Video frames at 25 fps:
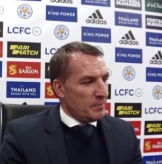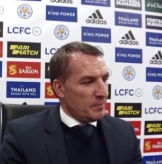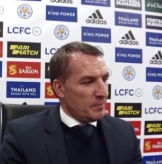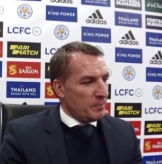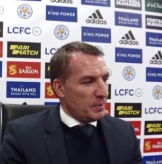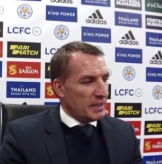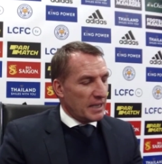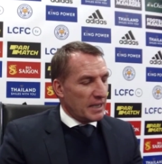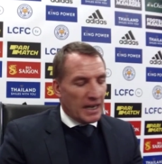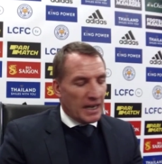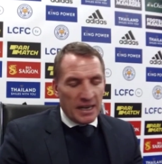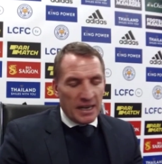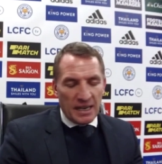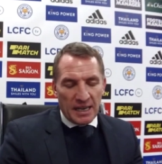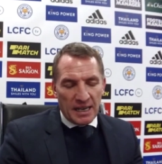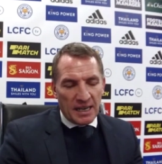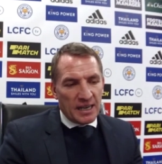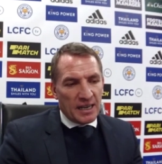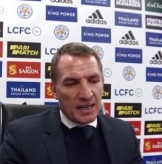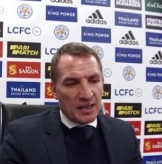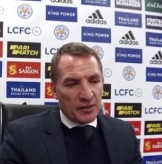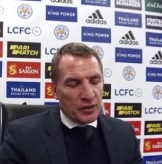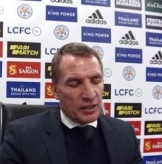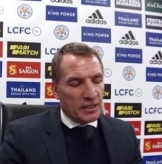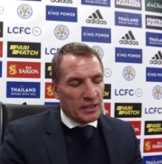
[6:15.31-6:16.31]
but yeah,
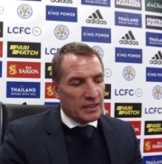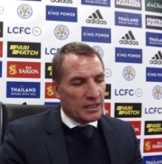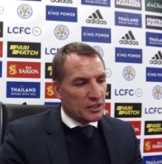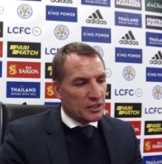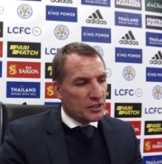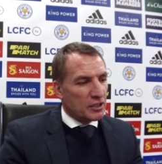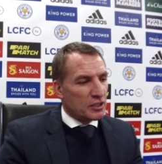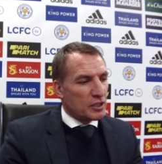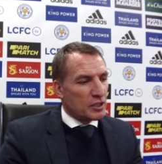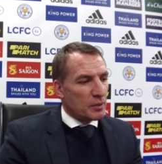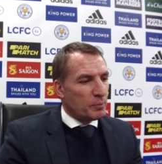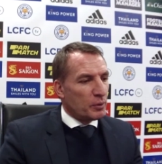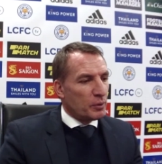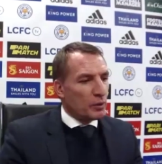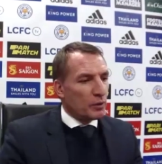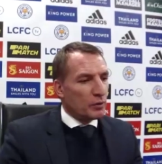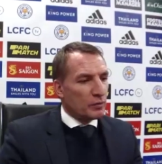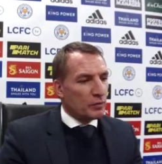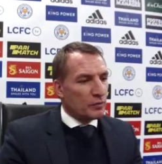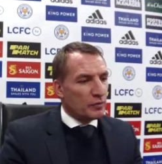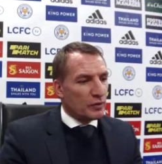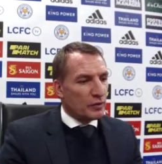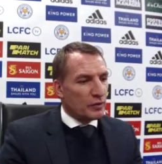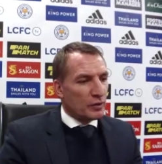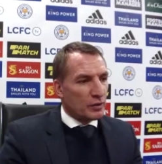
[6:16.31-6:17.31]
I think, listen, it's
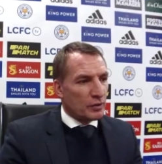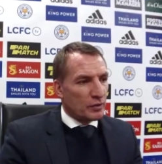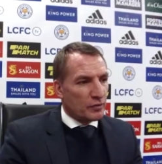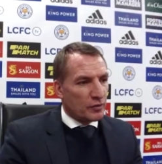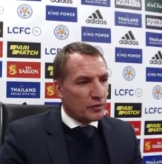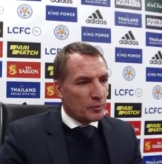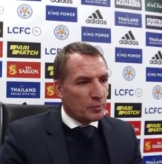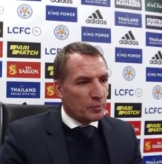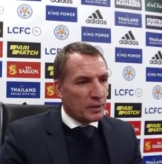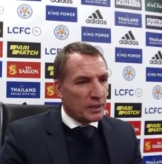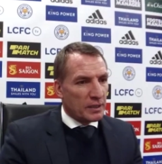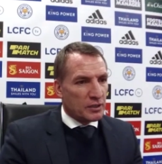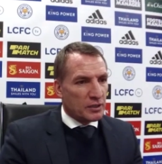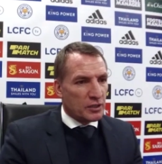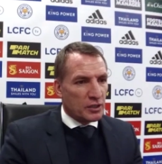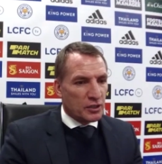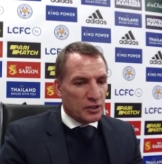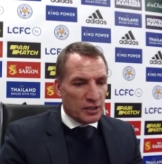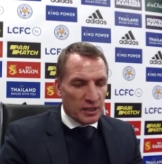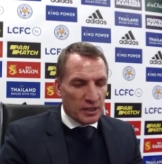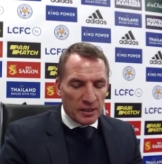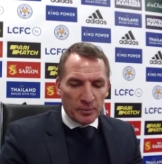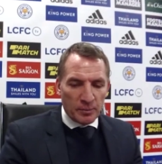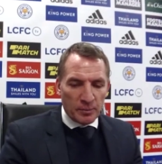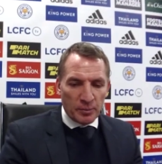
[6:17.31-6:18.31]
important for, for players to
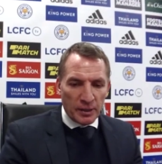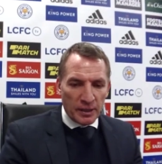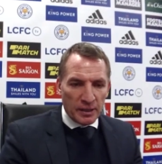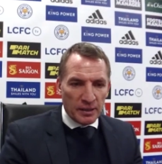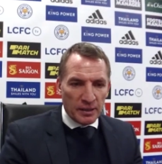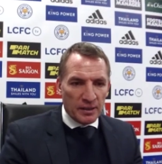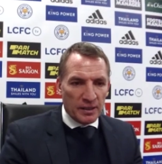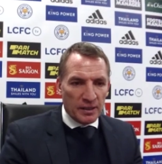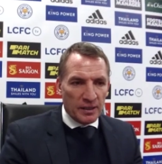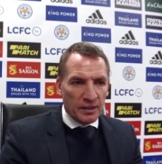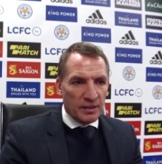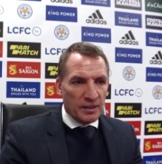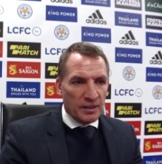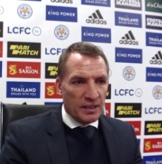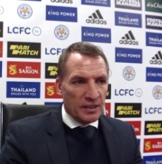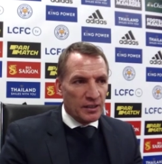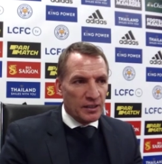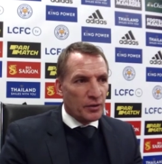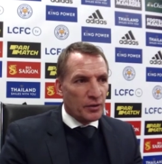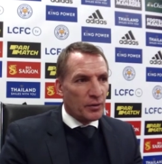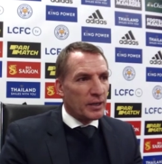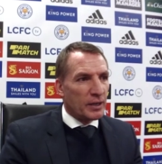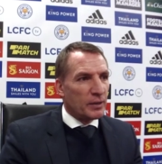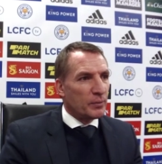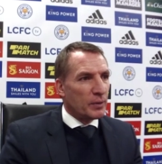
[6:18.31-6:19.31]
celebrate in, in
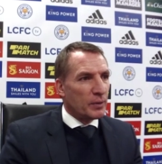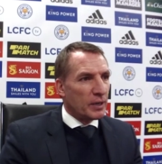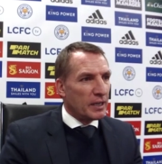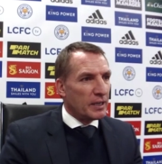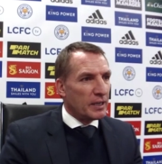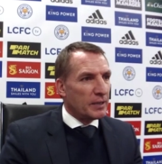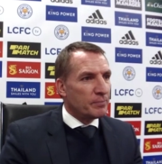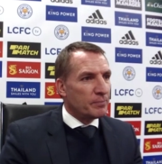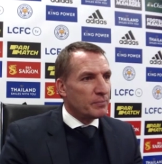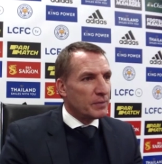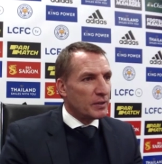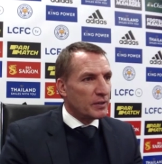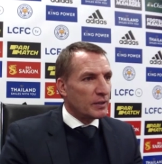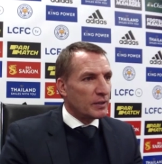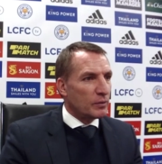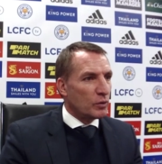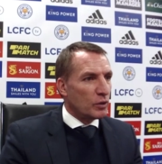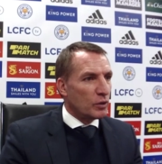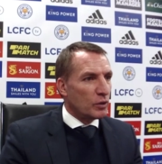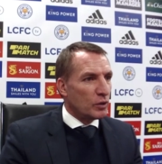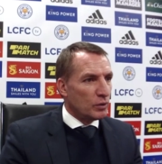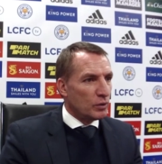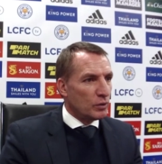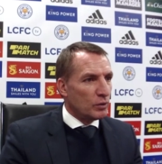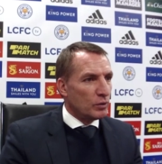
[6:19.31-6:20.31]
the right way. I think
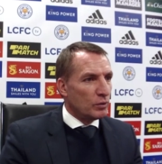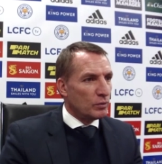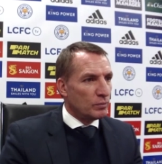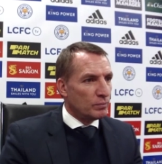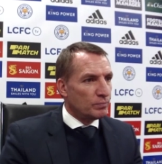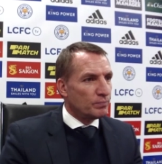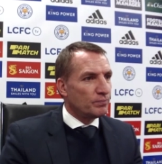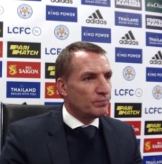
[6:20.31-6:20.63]
we're all,